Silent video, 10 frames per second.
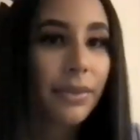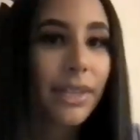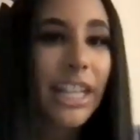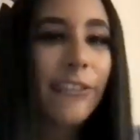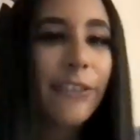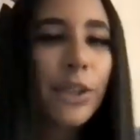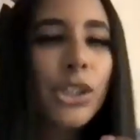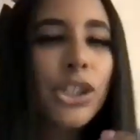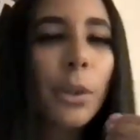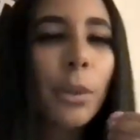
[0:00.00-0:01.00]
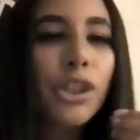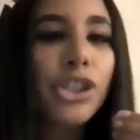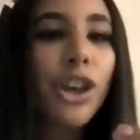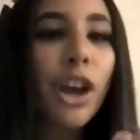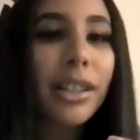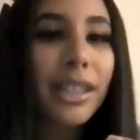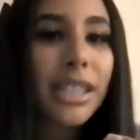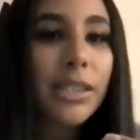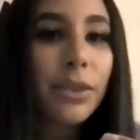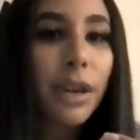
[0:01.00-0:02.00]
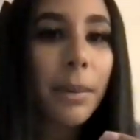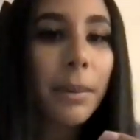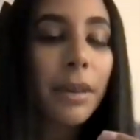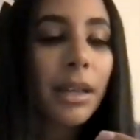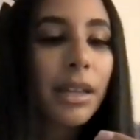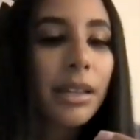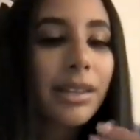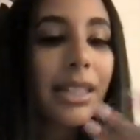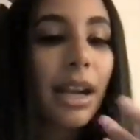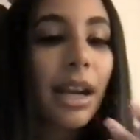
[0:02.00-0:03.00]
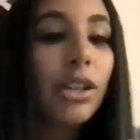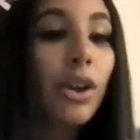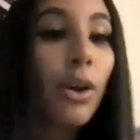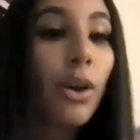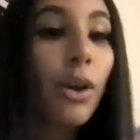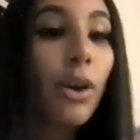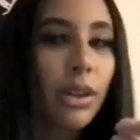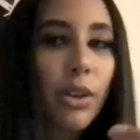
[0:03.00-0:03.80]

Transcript: They're filled with so much darkness from the unknown,